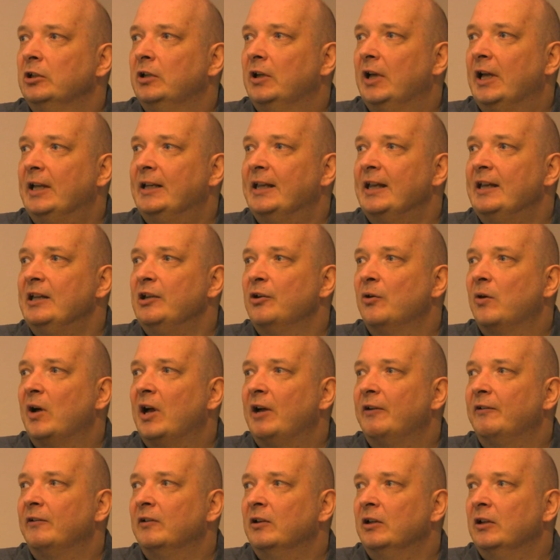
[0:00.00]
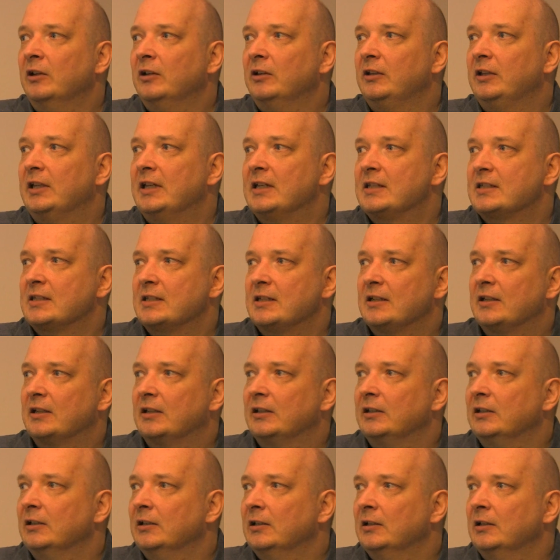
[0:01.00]
And then you have this
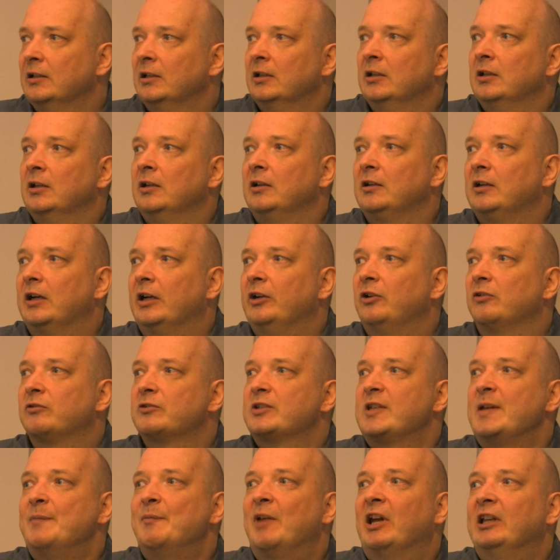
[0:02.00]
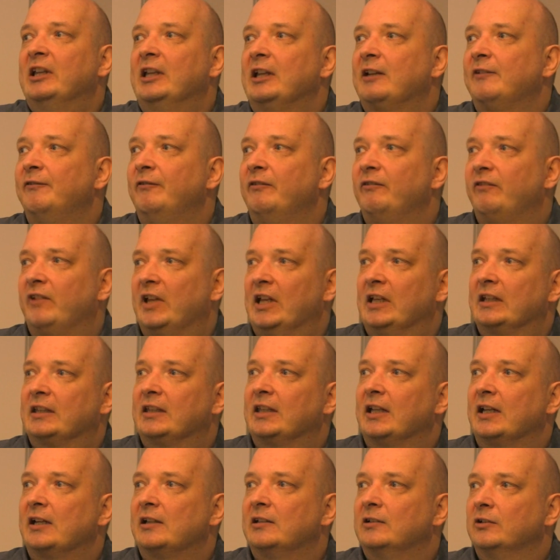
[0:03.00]
kind of semantic
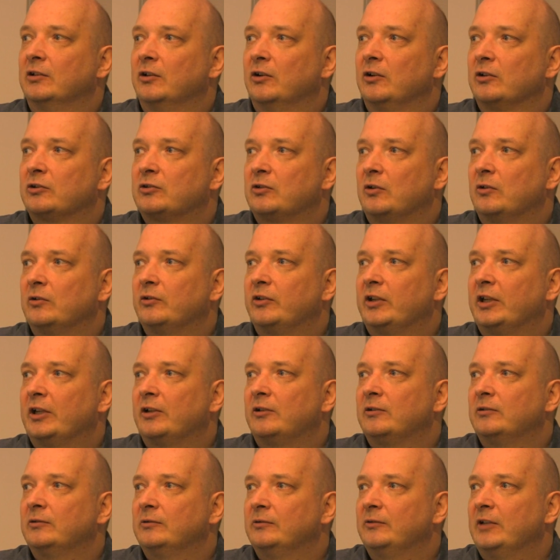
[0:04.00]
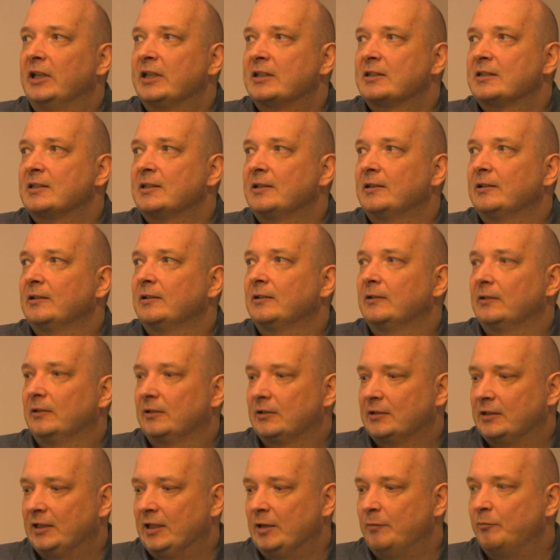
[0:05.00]
filter also there. Let's
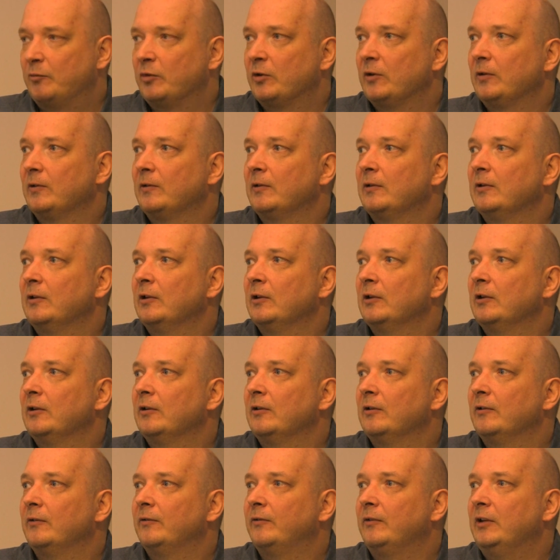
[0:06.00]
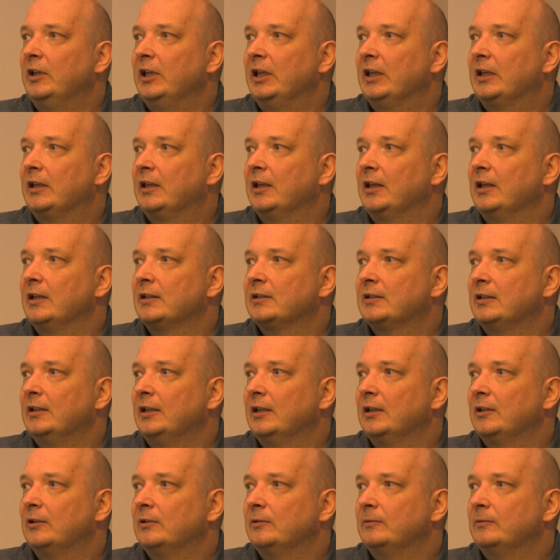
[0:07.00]
skip details here.